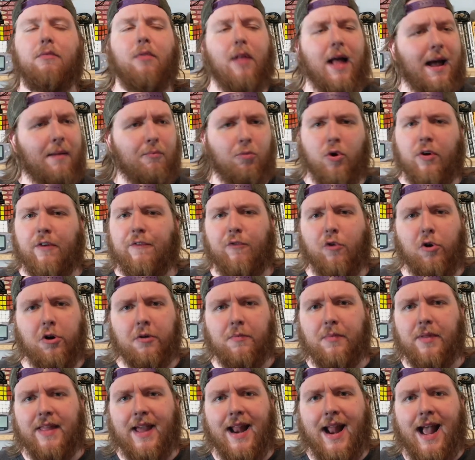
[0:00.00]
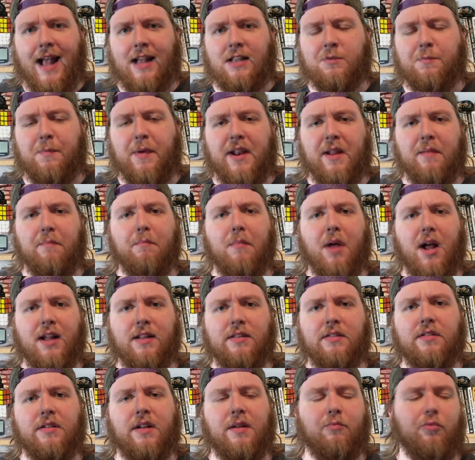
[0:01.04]
A lot more affordable than it has been in
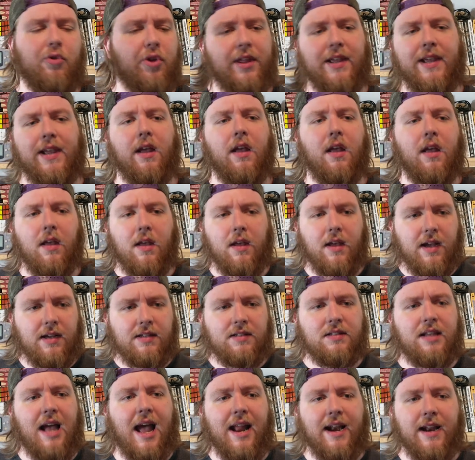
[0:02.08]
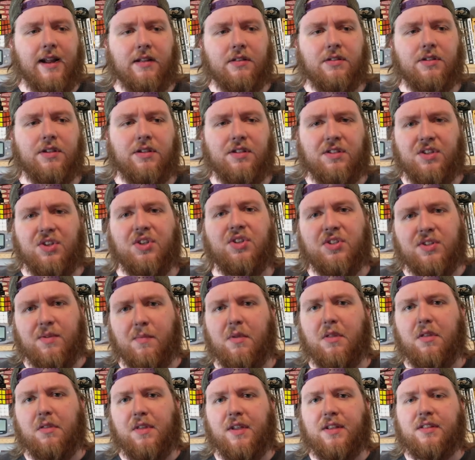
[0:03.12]
months, and I'm really excited to see
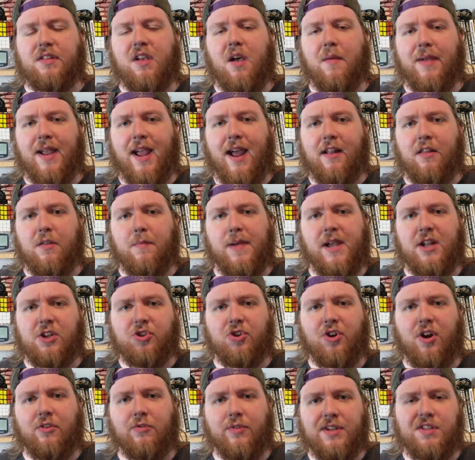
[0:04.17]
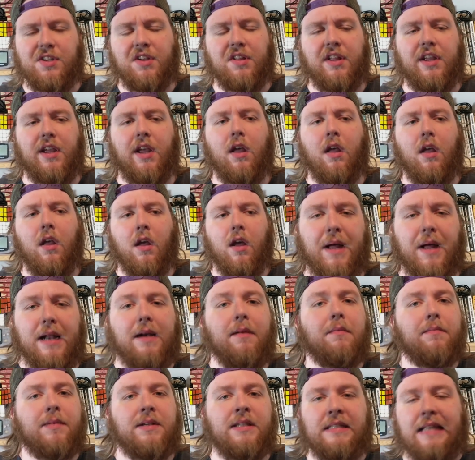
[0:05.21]
some of the things coming out of the Patreon recently.
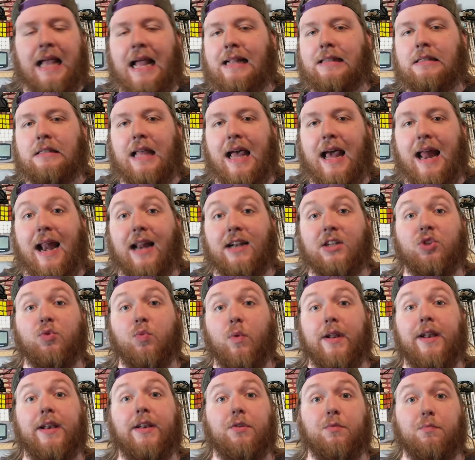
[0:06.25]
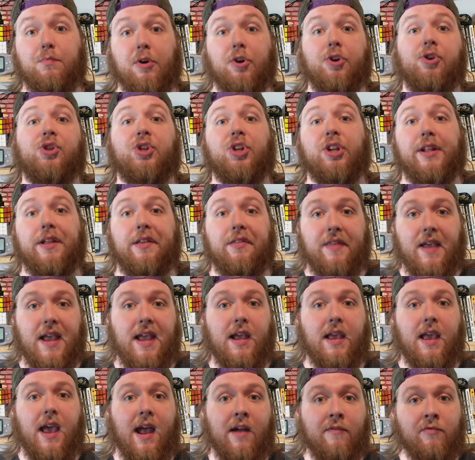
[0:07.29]
But besides that, I just wanted to personally
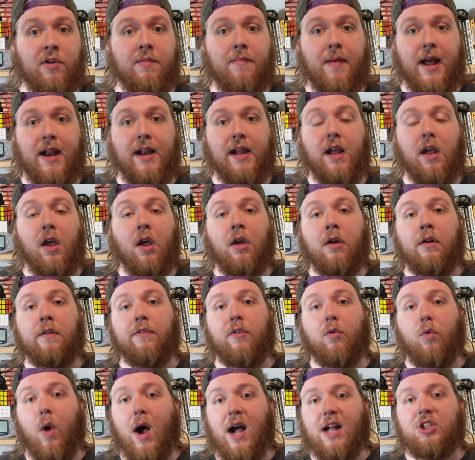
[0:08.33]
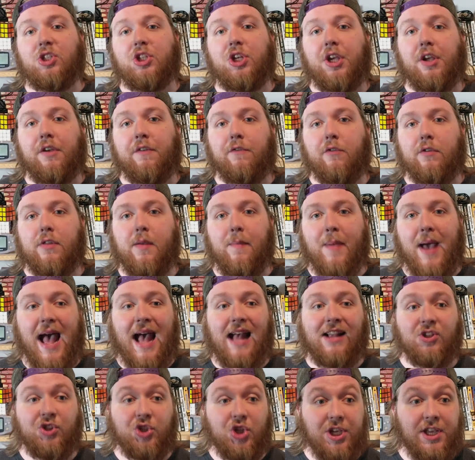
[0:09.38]
thank everybody for watching for the
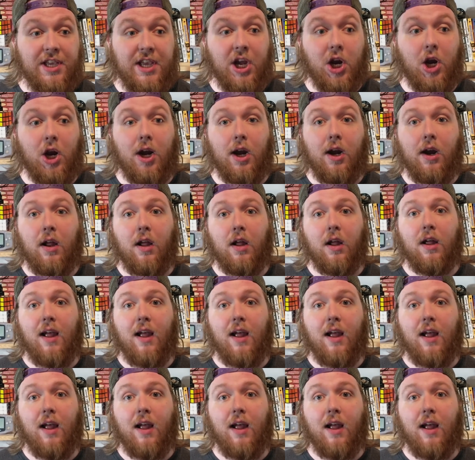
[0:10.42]
past year.